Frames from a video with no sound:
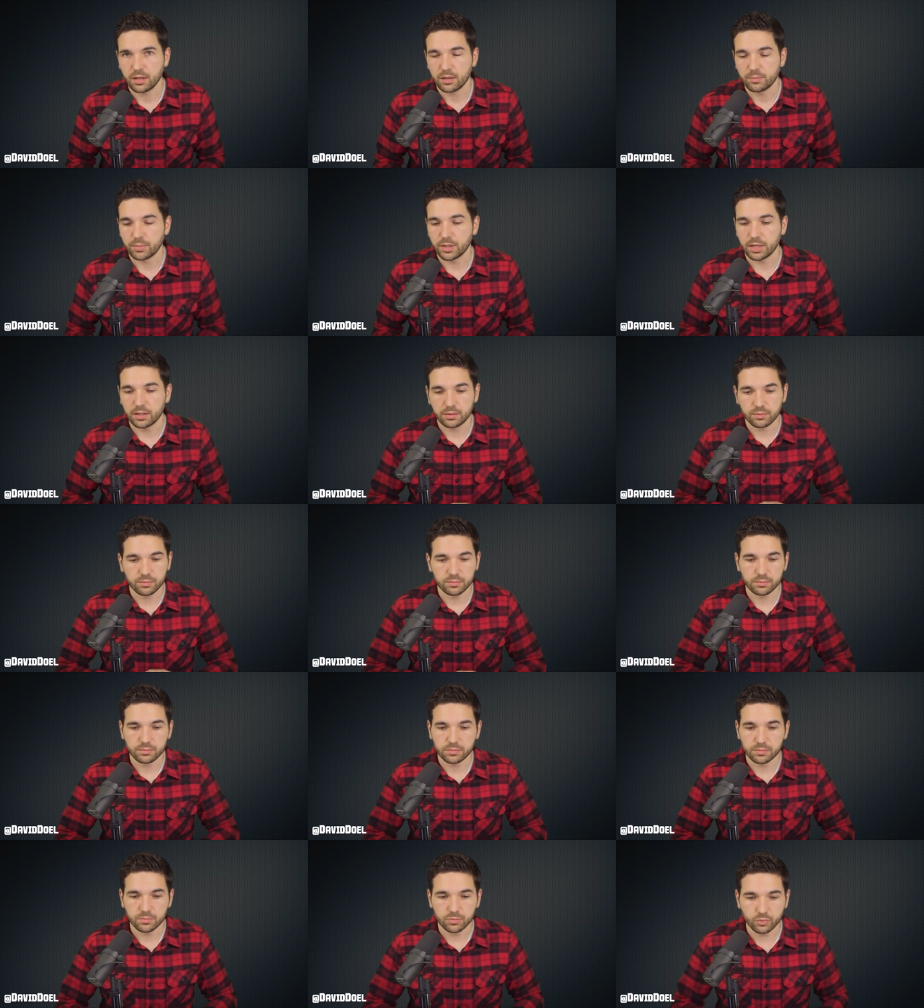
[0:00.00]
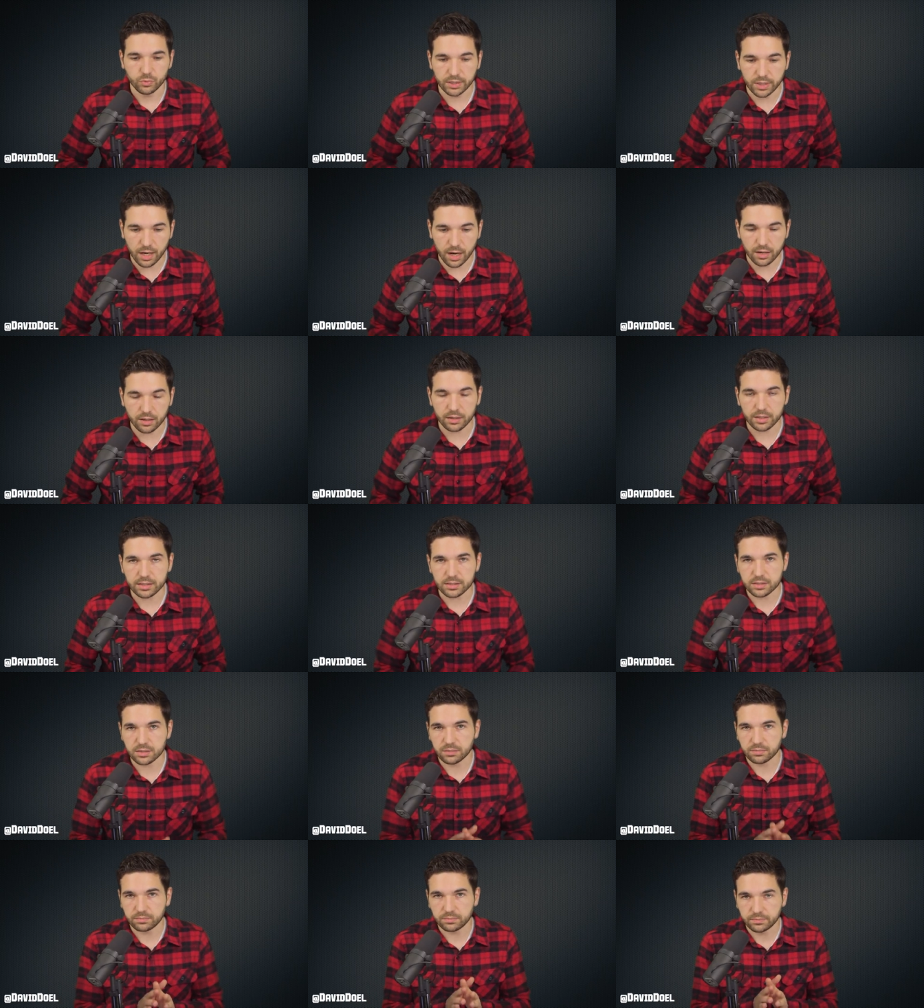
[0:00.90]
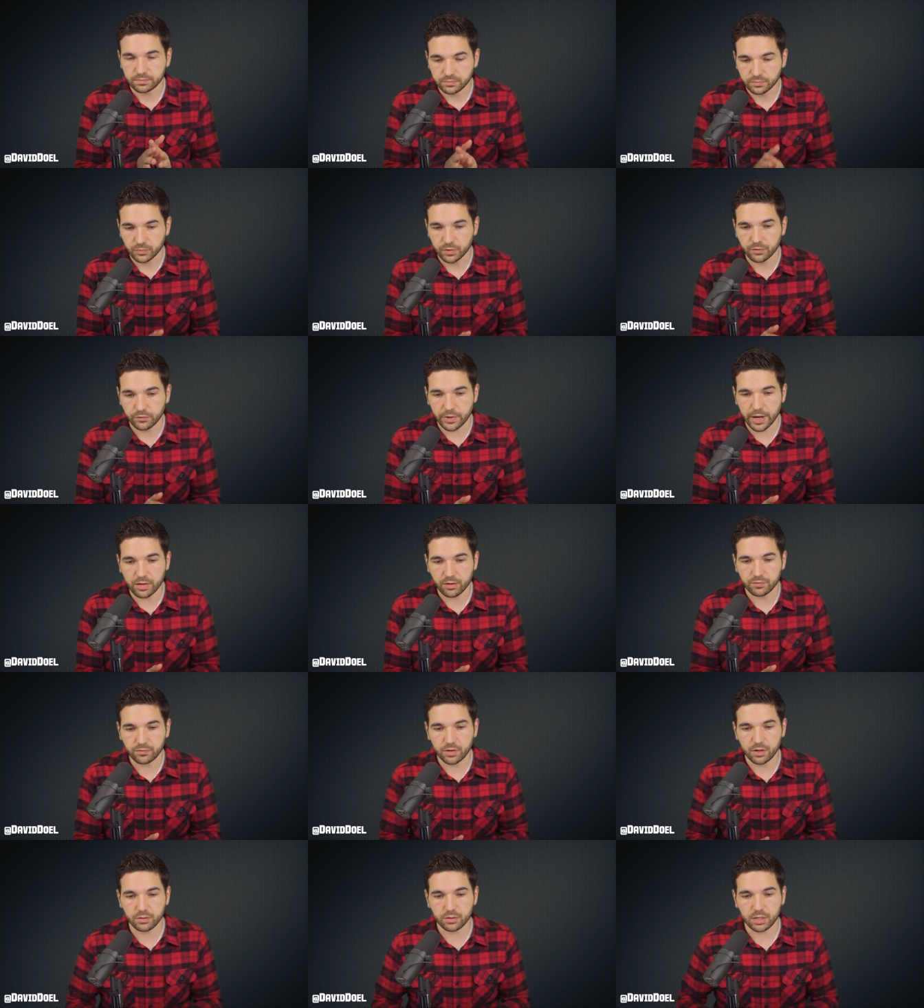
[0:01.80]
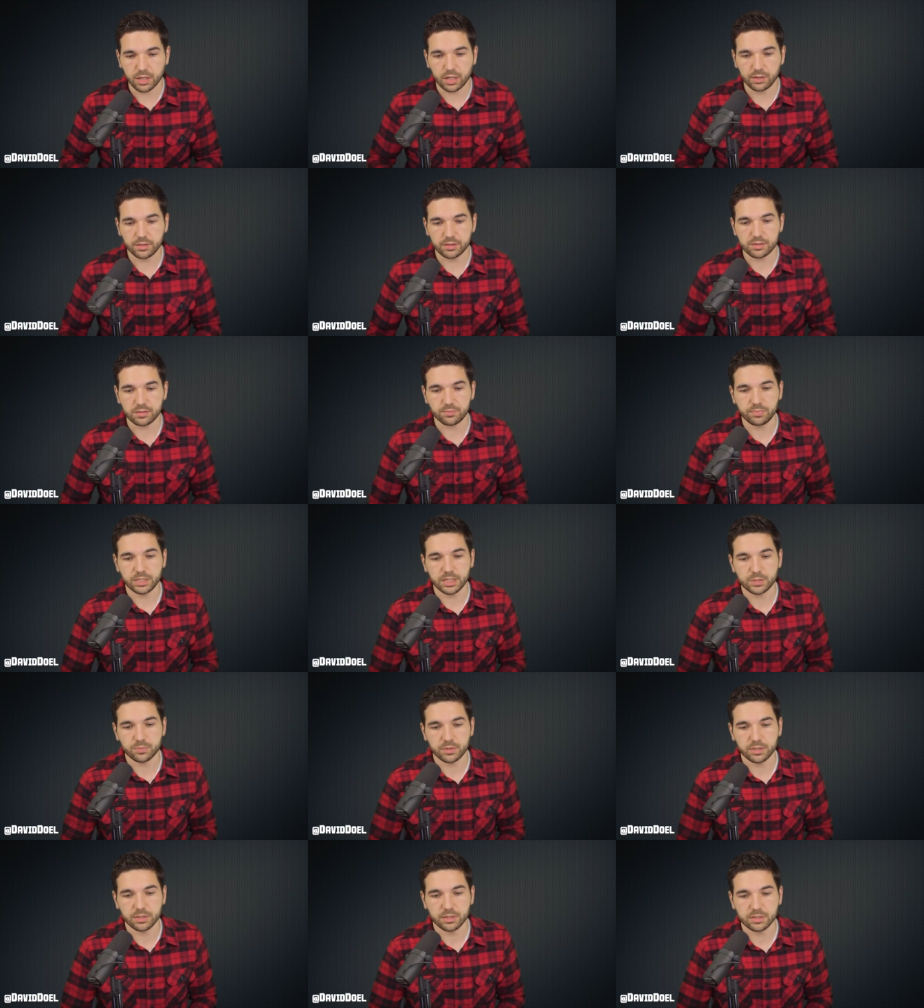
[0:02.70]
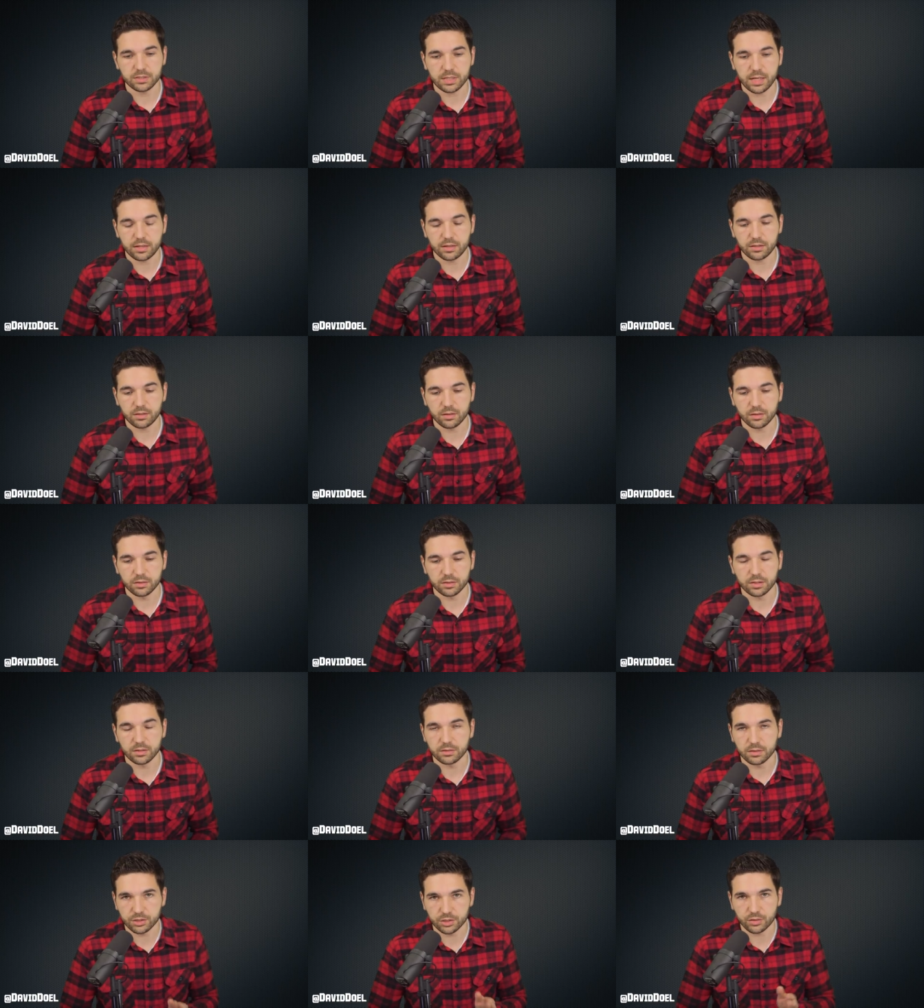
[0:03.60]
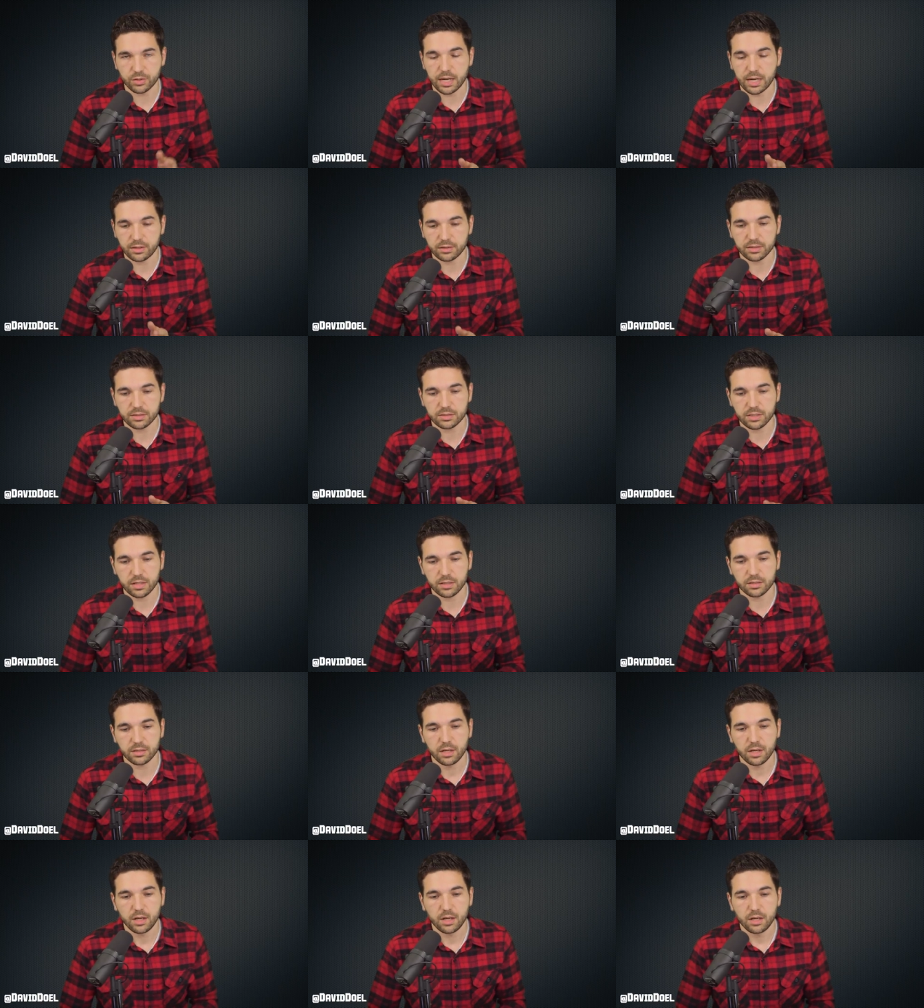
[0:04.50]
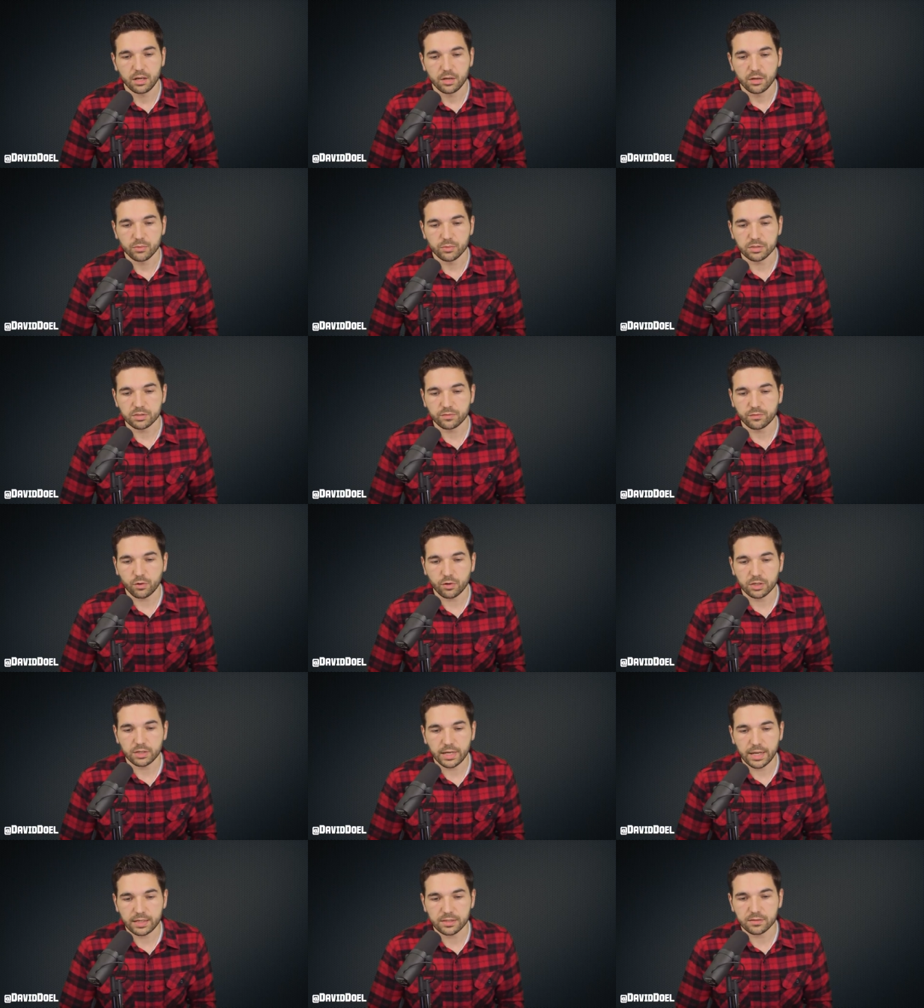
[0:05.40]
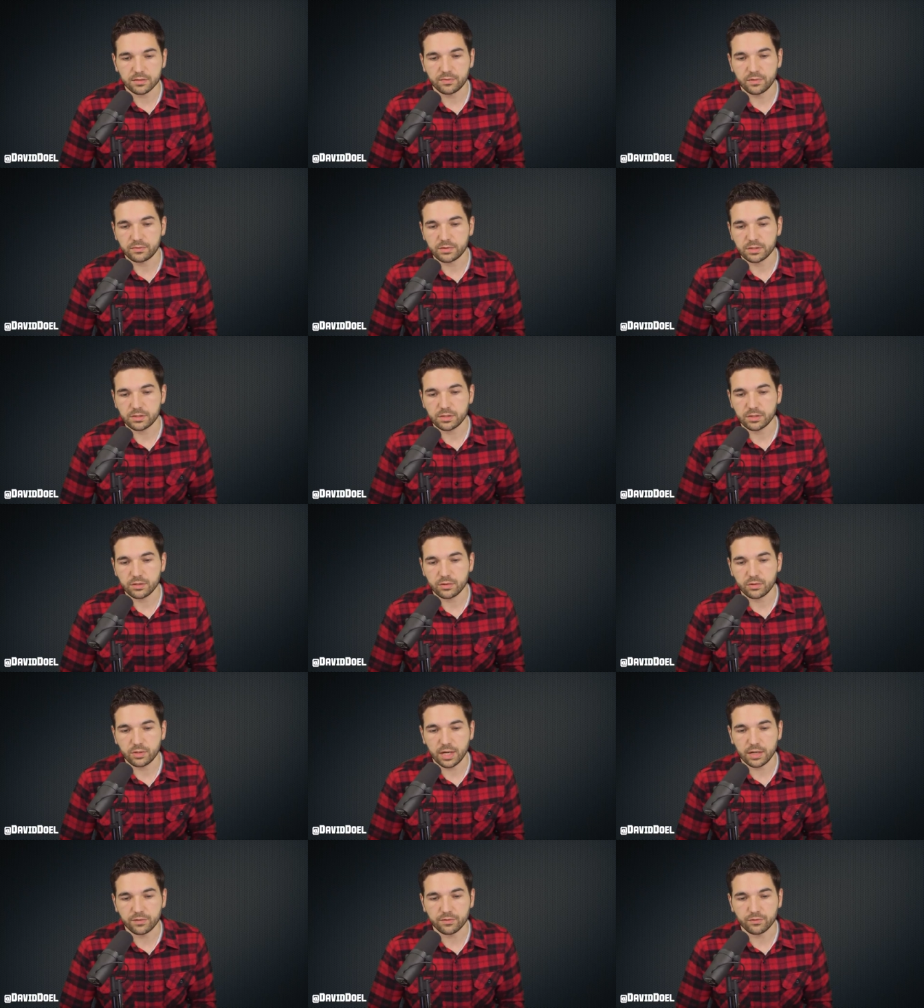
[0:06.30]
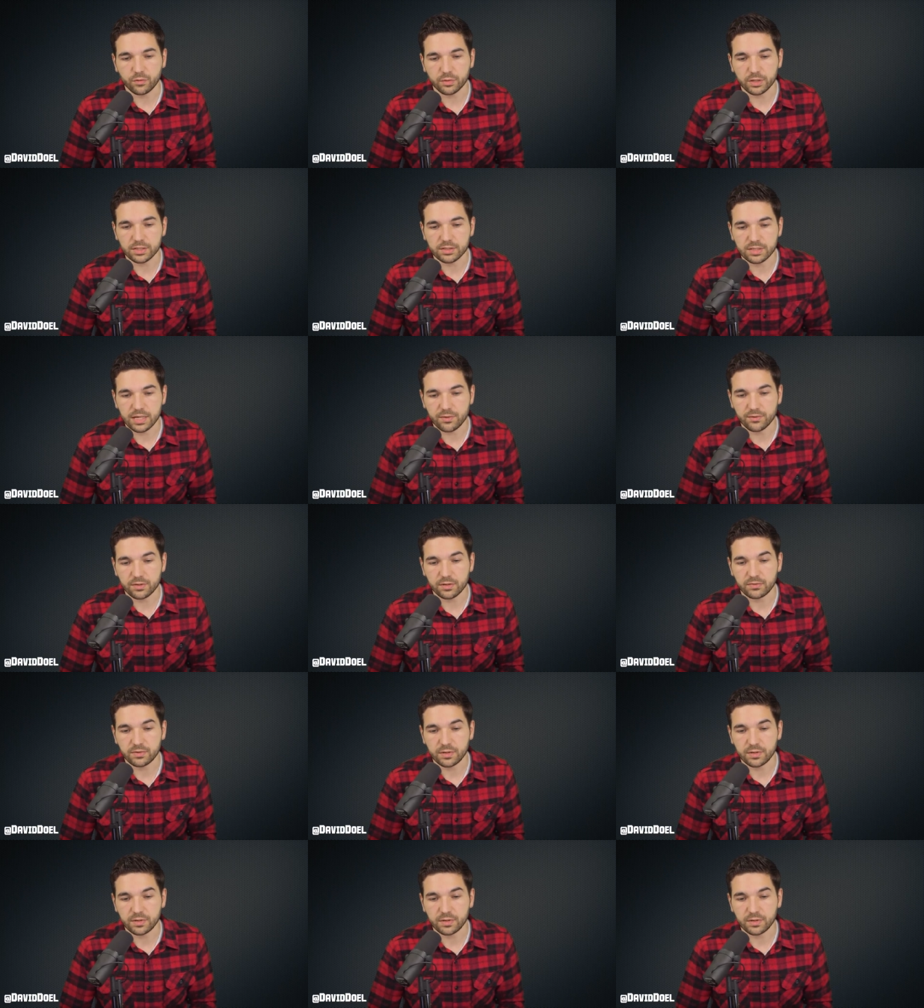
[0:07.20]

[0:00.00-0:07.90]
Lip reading: But regardless, the final vote on this impeachment in the Senate, or the trial in the Senate, was 48 to 52 and 47 to